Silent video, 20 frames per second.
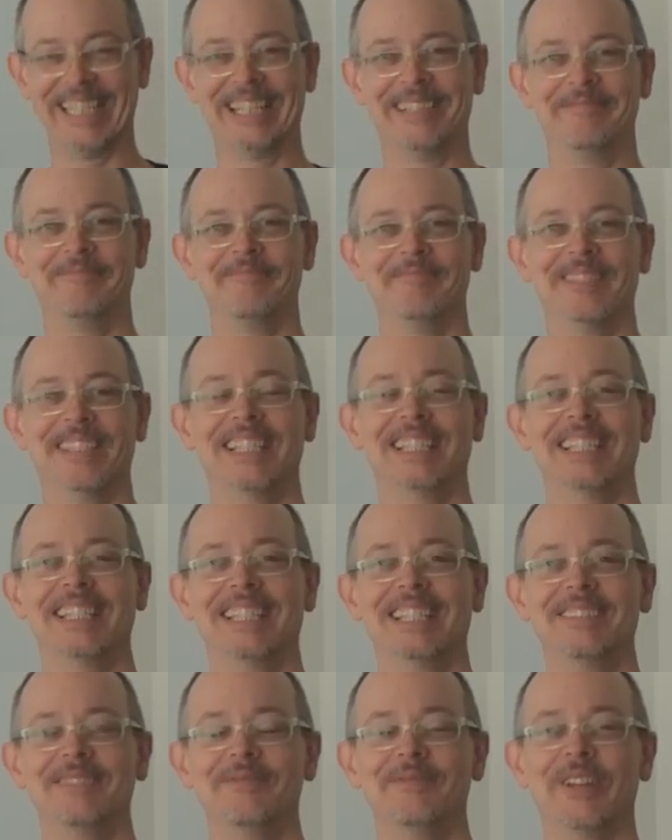yeah,
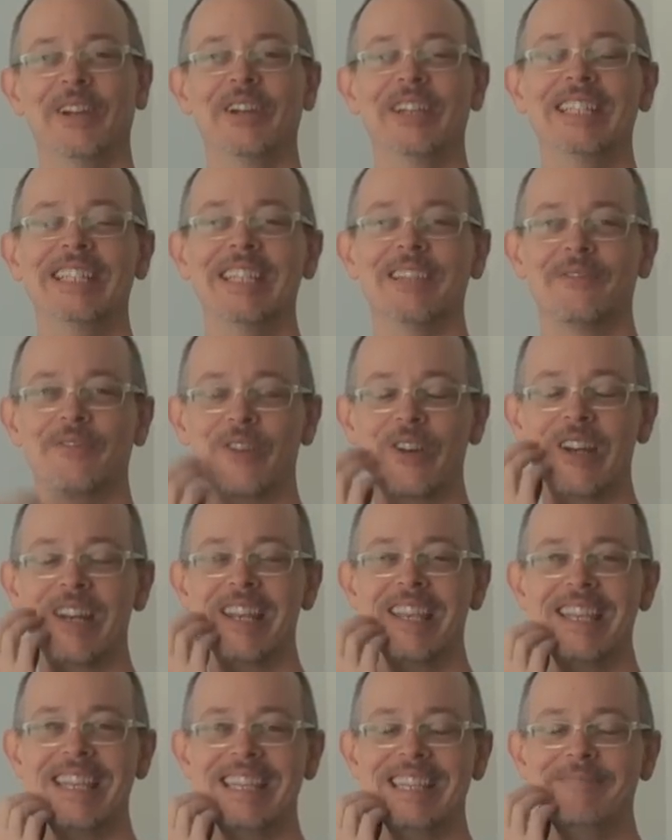very different
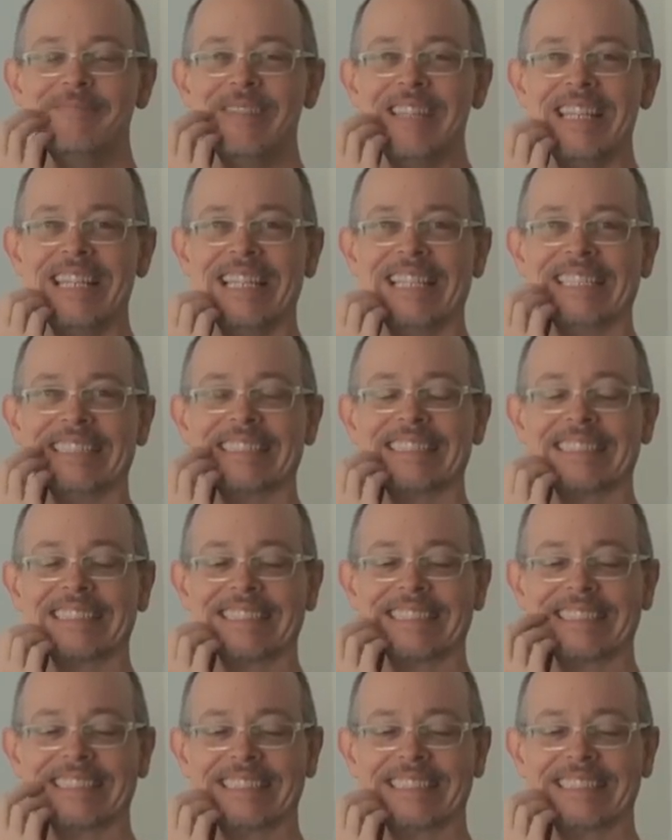in meanings.